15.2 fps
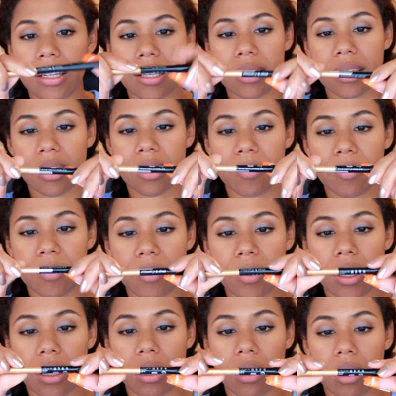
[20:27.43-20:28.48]
There's a
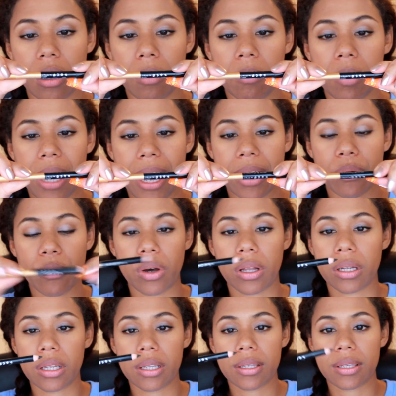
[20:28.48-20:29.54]
black
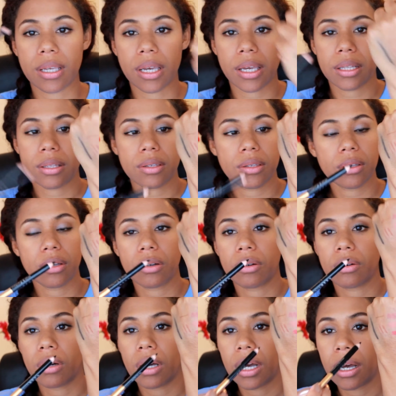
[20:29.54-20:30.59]
one this side,
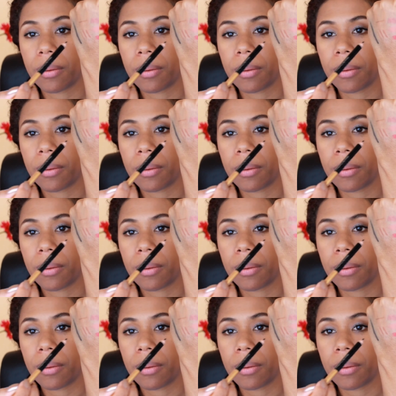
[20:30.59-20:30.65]
so